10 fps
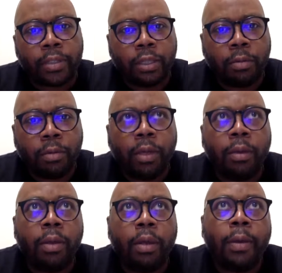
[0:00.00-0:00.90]
And so
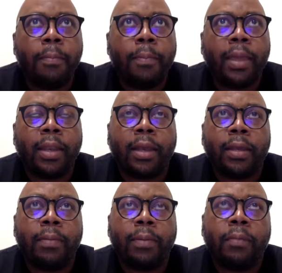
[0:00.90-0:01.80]
we made
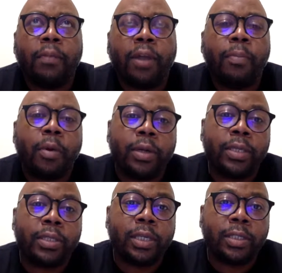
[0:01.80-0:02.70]
a very important
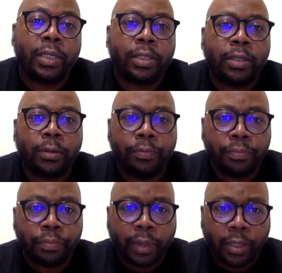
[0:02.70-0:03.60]
decision to
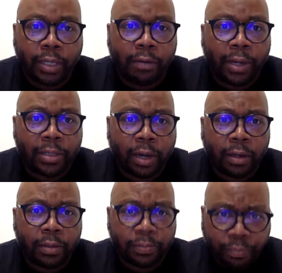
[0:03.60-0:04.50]
direct
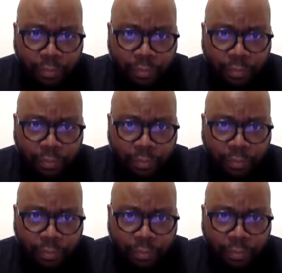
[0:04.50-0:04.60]
our